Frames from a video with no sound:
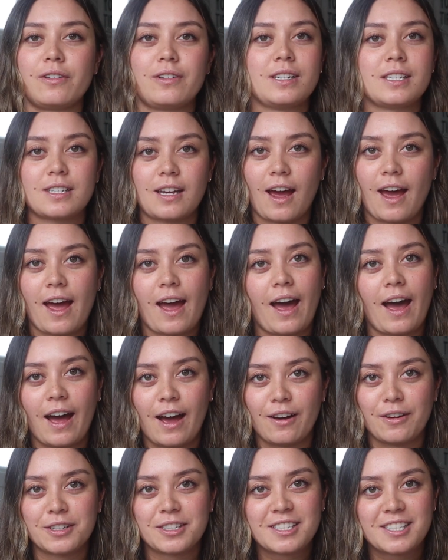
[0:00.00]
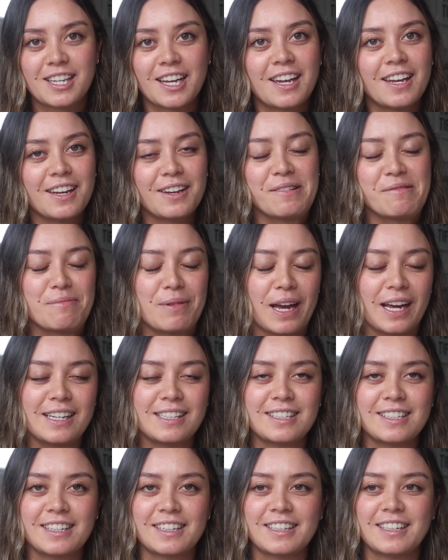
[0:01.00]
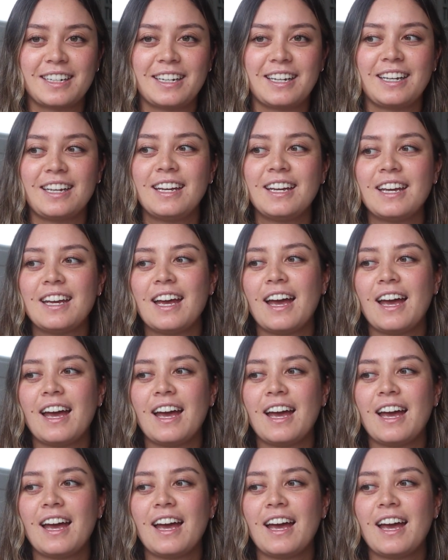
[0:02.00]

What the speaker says: your entire house basically.